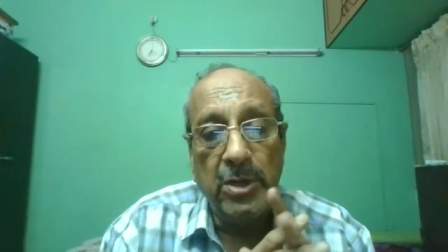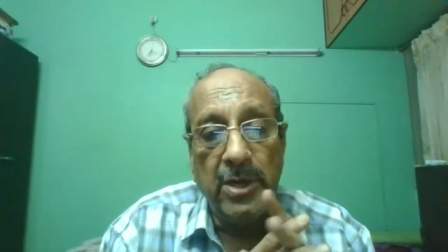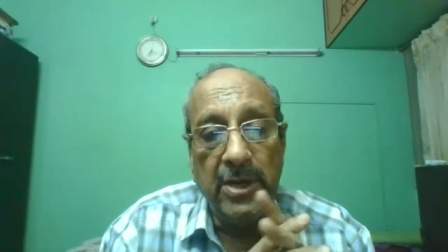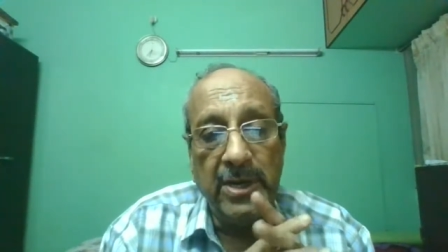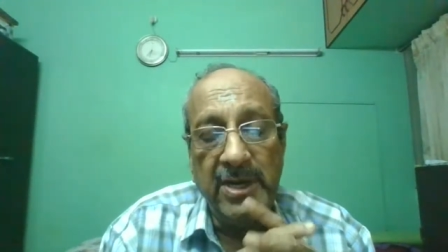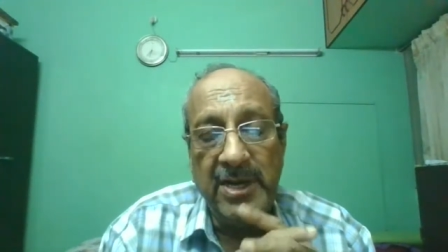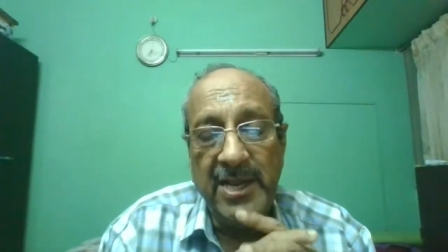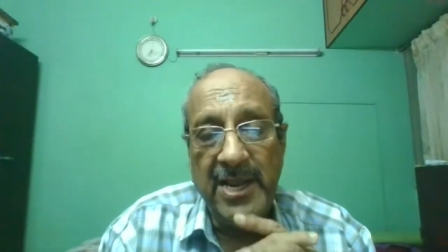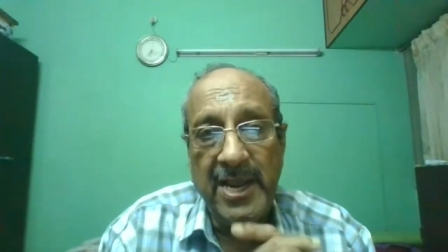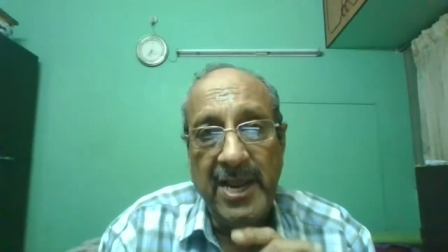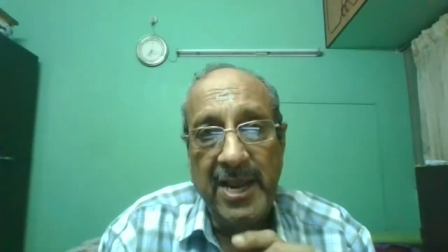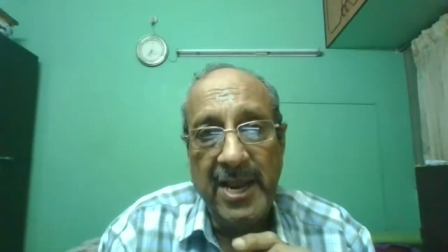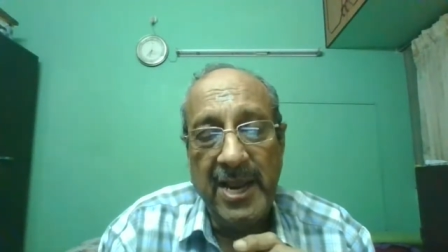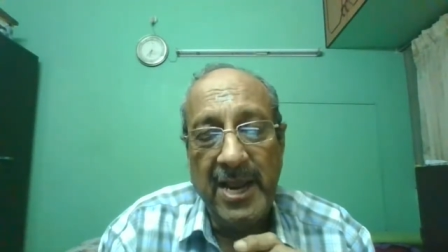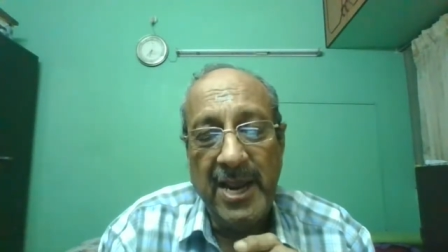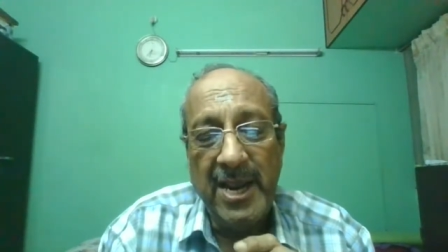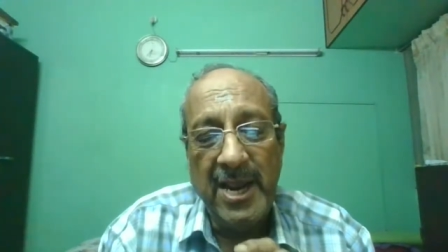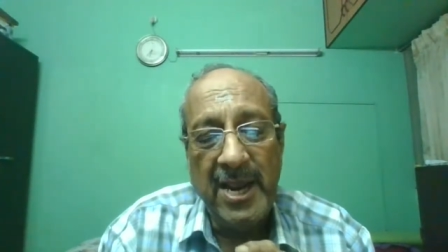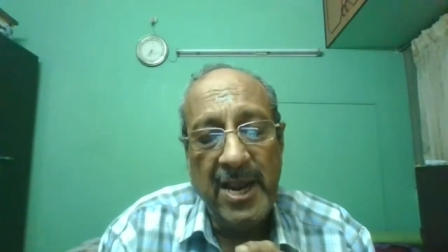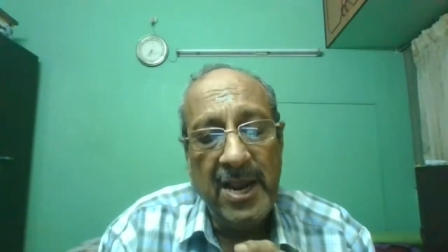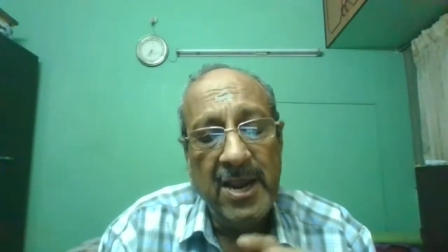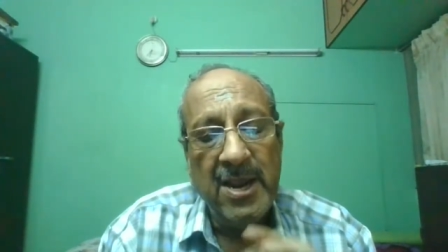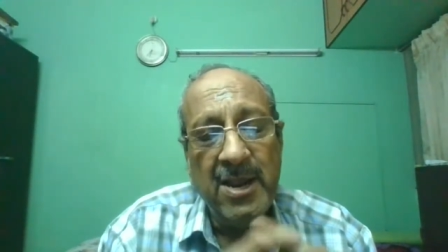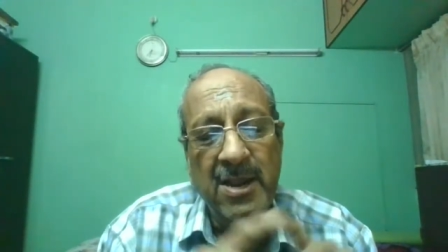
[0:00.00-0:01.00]

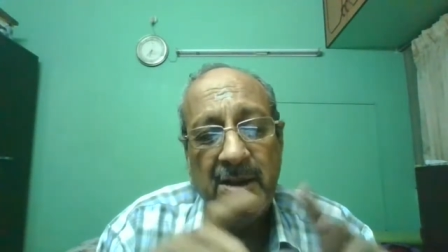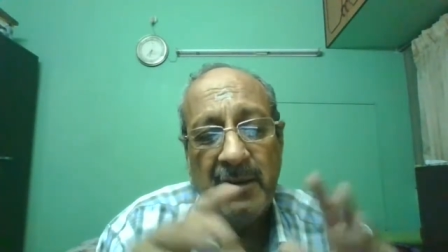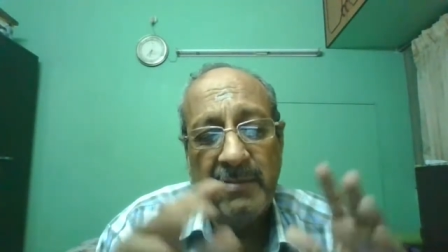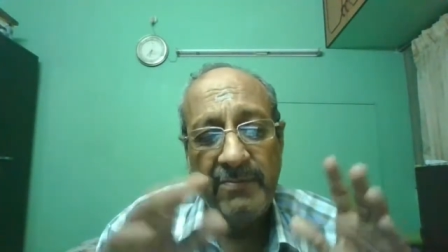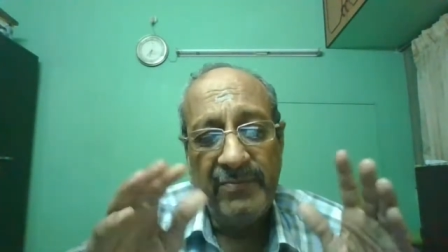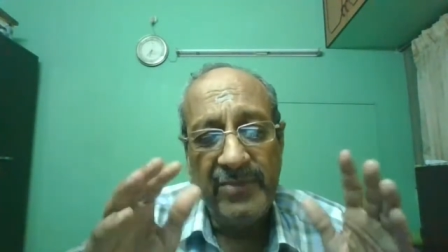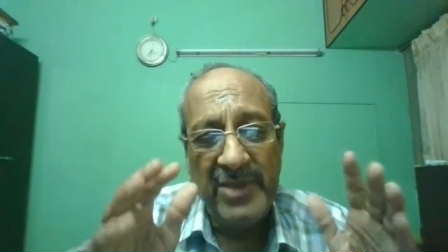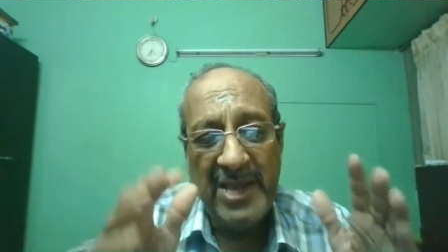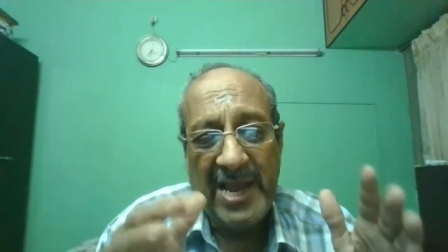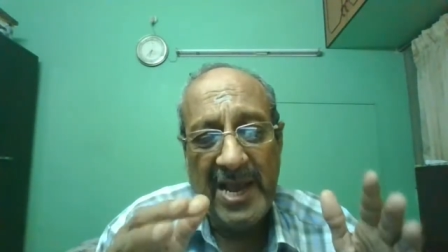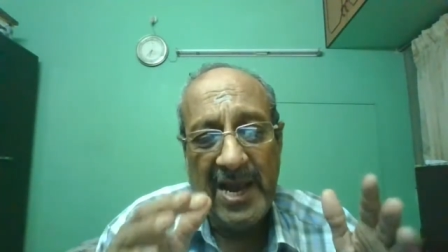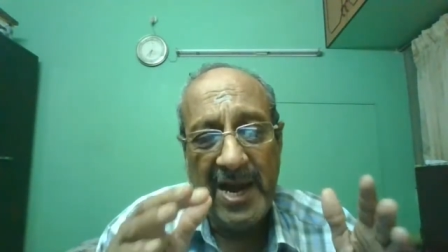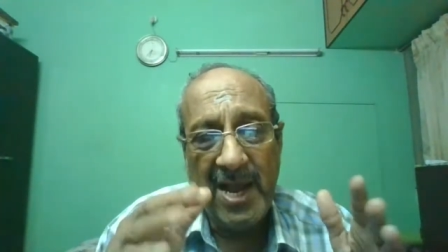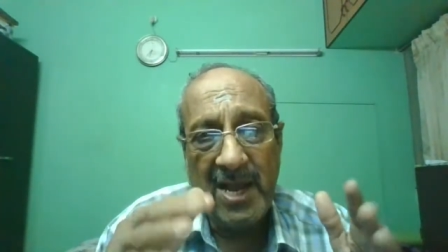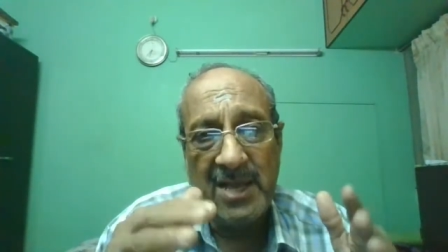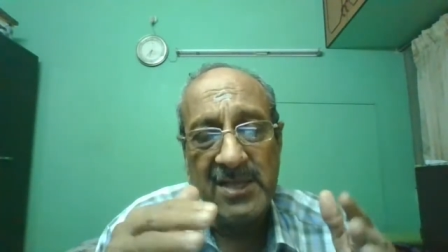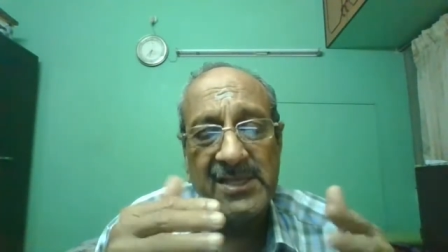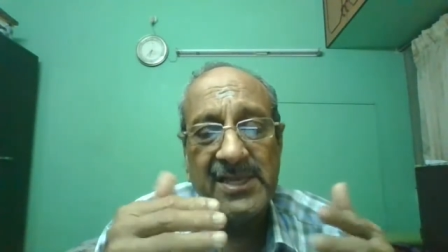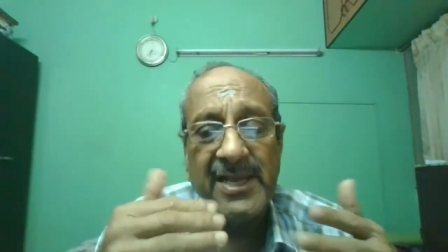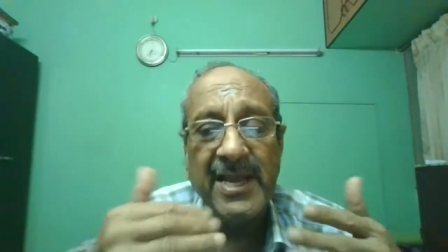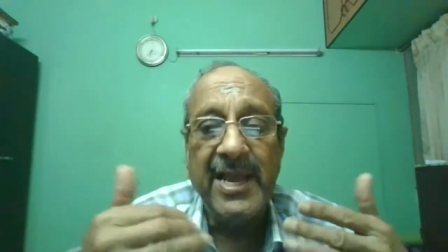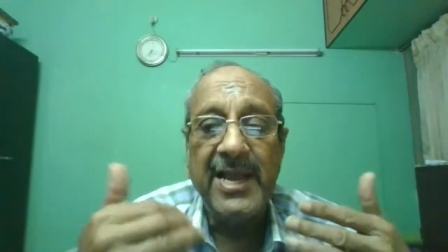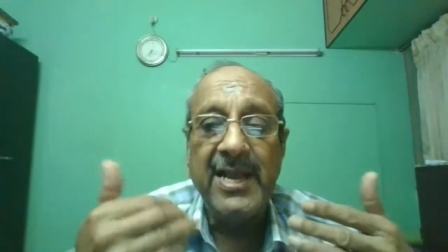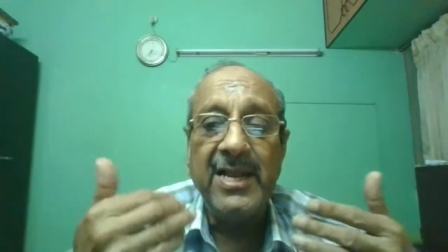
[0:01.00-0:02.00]
they are
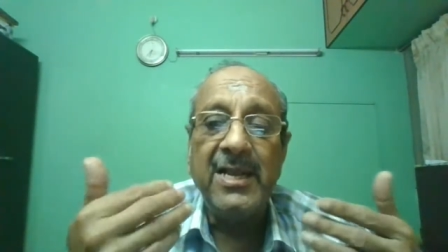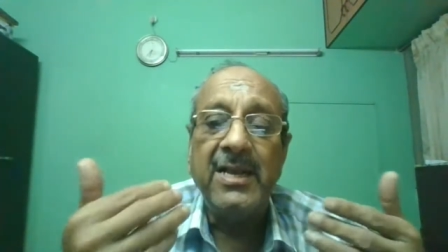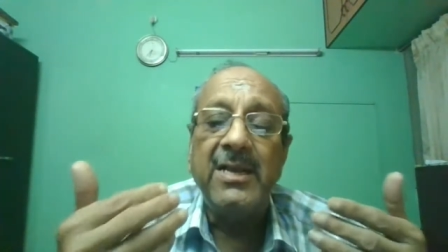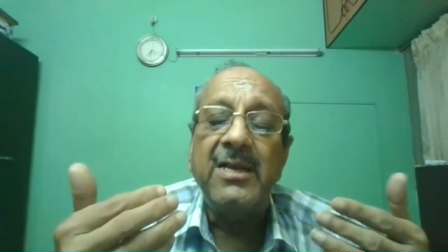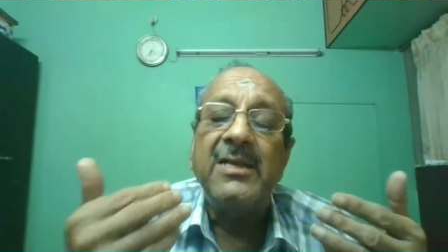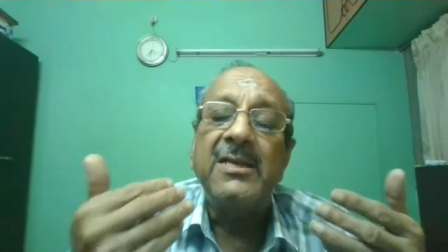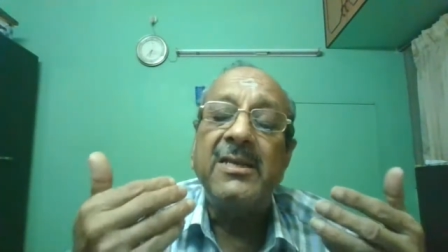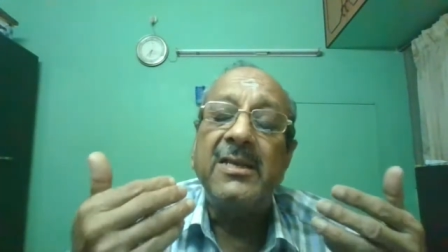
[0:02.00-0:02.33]
asking